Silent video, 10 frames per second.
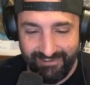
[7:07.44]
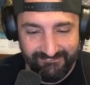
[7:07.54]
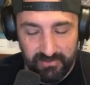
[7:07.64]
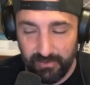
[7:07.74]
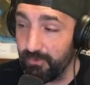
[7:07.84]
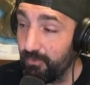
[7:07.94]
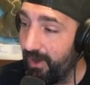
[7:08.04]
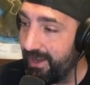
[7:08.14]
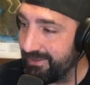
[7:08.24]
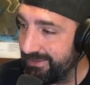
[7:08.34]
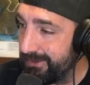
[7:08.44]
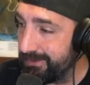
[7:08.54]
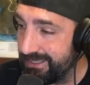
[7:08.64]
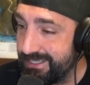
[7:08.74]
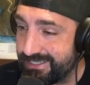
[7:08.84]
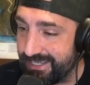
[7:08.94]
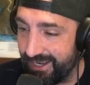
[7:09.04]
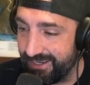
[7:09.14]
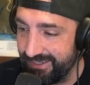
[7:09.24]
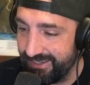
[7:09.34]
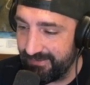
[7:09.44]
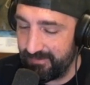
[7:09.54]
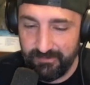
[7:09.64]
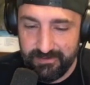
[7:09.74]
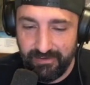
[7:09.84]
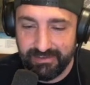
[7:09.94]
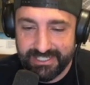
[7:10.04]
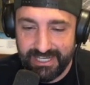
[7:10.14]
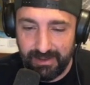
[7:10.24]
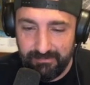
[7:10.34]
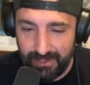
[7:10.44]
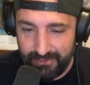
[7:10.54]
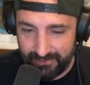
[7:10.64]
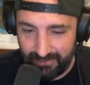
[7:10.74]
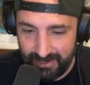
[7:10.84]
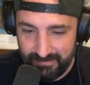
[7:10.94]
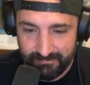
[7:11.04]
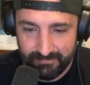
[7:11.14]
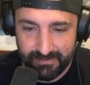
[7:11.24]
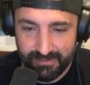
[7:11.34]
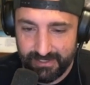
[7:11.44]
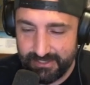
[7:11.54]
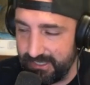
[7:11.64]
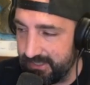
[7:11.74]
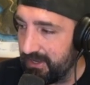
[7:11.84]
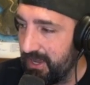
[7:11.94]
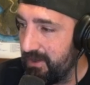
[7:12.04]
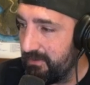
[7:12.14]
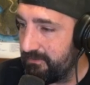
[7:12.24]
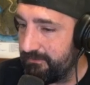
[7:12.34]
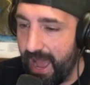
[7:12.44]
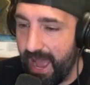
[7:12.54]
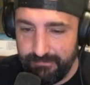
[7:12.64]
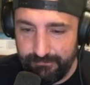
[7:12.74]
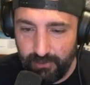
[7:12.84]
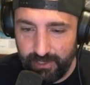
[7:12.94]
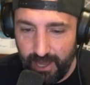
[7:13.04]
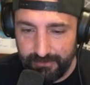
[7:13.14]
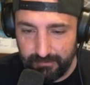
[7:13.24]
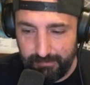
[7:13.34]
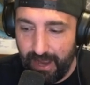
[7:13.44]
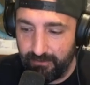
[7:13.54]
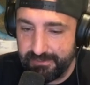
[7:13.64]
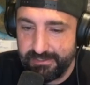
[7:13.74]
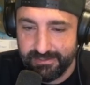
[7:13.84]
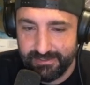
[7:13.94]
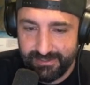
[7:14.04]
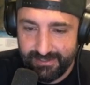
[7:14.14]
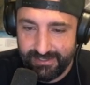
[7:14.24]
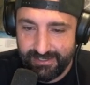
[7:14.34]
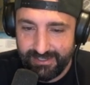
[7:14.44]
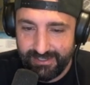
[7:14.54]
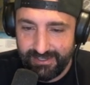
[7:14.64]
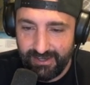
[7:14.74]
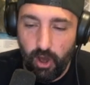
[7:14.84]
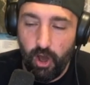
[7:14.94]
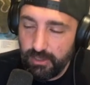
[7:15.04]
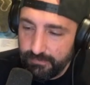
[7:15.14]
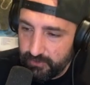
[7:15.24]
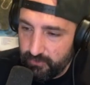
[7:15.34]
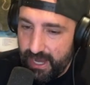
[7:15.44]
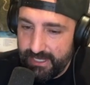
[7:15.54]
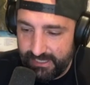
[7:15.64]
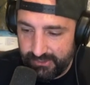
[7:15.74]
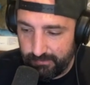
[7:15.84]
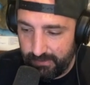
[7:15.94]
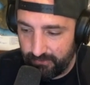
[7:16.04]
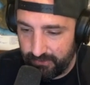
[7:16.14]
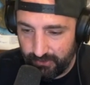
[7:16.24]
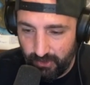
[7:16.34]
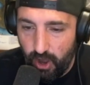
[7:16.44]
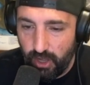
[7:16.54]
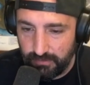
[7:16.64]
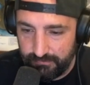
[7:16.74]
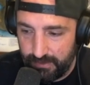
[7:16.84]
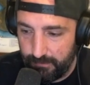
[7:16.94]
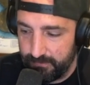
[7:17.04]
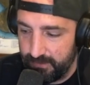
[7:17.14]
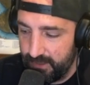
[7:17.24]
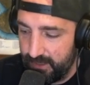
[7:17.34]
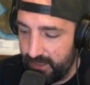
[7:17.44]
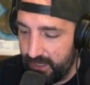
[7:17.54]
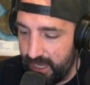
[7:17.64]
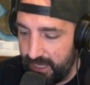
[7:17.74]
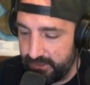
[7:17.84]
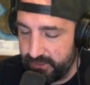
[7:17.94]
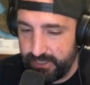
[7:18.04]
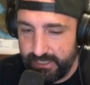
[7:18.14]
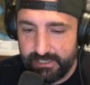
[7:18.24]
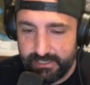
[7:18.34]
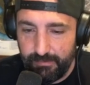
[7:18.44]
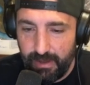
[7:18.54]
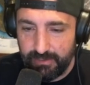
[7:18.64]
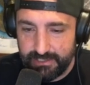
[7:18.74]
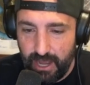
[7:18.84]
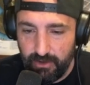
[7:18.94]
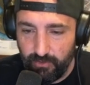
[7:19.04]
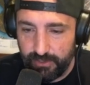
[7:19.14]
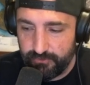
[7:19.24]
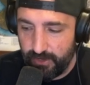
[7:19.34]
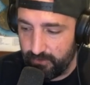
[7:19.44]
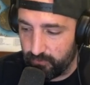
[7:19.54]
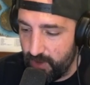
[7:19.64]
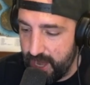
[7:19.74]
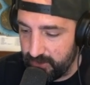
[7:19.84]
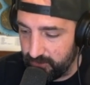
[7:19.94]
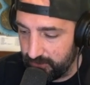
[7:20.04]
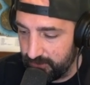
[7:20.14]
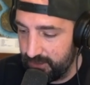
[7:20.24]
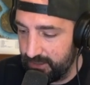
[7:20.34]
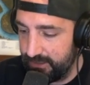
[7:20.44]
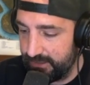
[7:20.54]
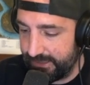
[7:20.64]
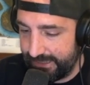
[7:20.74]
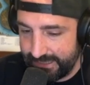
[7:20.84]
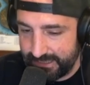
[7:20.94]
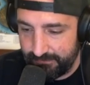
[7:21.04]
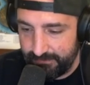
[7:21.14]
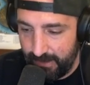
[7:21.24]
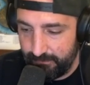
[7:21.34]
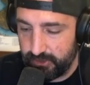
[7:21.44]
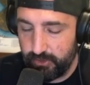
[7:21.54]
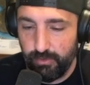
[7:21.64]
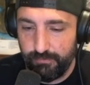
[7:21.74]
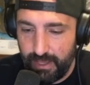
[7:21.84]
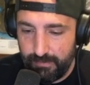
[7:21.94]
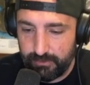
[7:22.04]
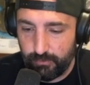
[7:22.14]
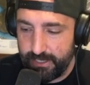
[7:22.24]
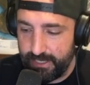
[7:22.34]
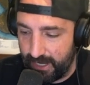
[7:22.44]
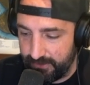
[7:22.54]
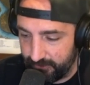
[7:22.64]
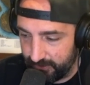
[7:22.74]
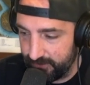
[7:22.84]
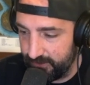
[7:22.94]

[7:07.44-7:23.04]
with one little Lisa. Now, if you've ever seen my mother-in-law, she's 5 foot, 100 pounds. All of the grandkids are bigger than her, all of them. And she somehow is now going to try to wrangle 6 of them, 2 of them 3 and under,